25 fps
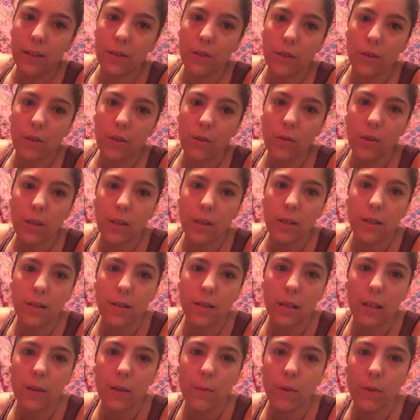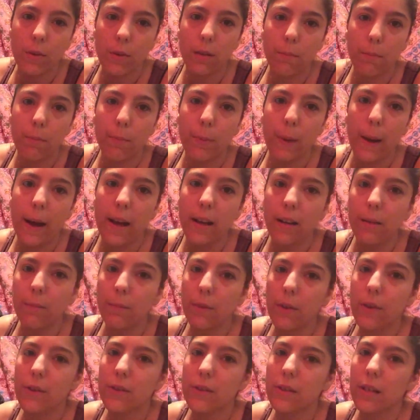so you can see what the
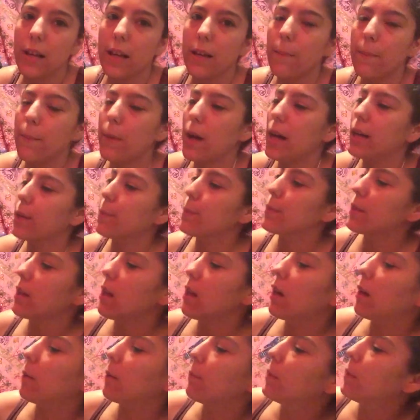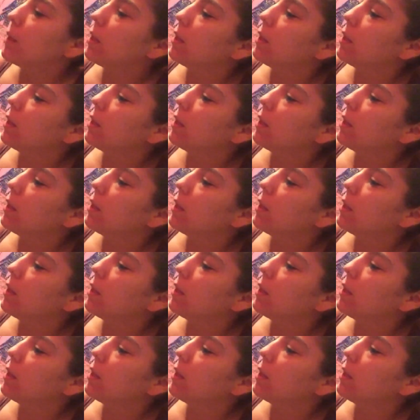bottom looks like. Bottoms up.